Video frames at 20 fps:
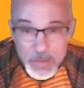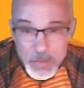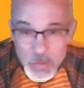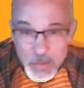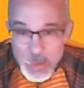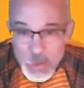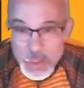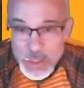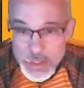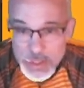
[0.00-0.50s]

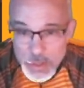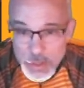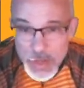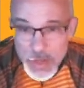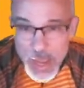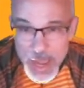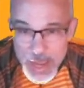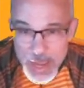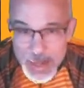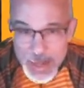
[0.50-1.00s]
Which is
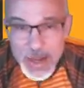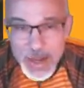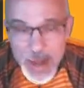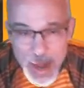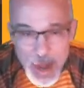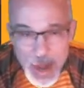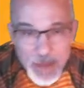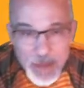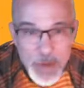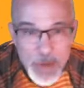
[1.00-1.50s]
okay.
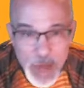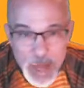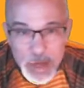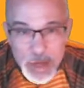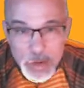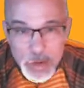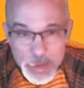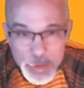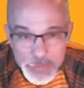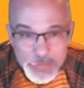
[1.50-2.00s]
I'm not
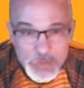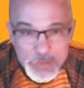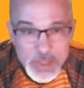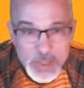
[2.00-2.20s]
going for